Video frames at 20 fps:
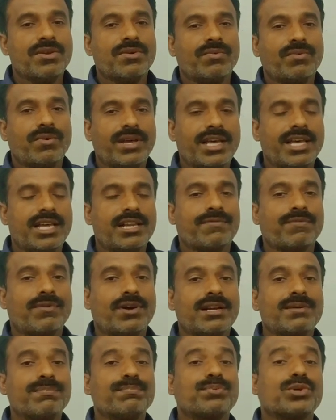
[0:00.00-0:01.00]
where
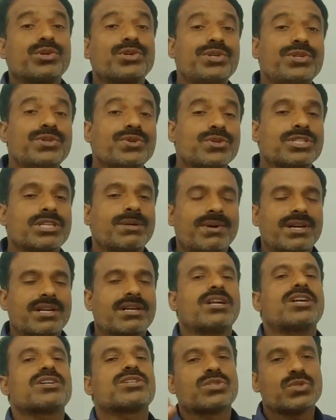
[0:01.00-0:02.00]
firm produced but
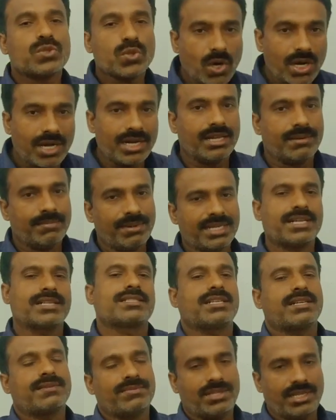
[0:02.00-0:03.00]
not sold
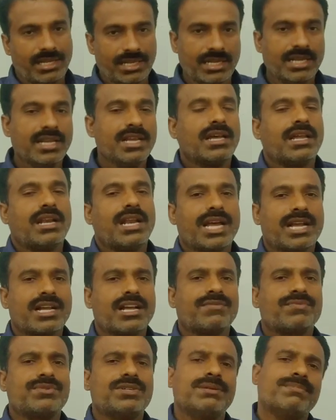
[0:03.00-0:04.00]
because of the lack
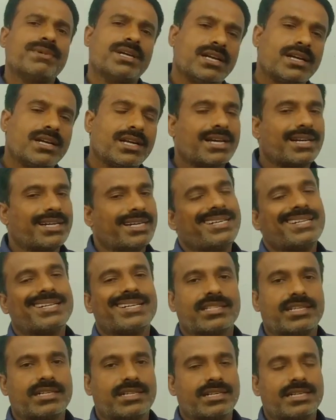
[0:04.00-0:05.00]
of demand or any
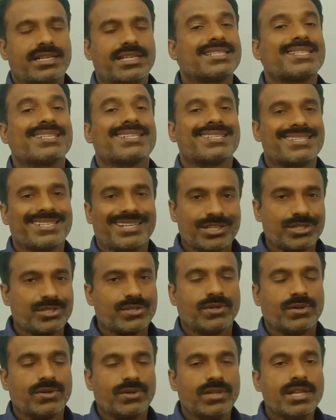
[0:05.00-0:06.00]
other reasons
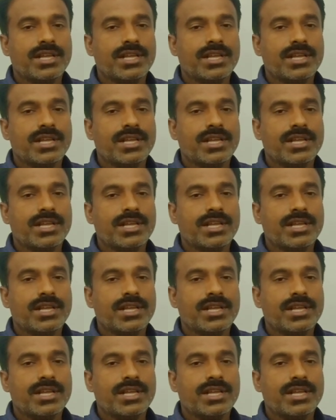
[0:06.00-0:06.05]
also.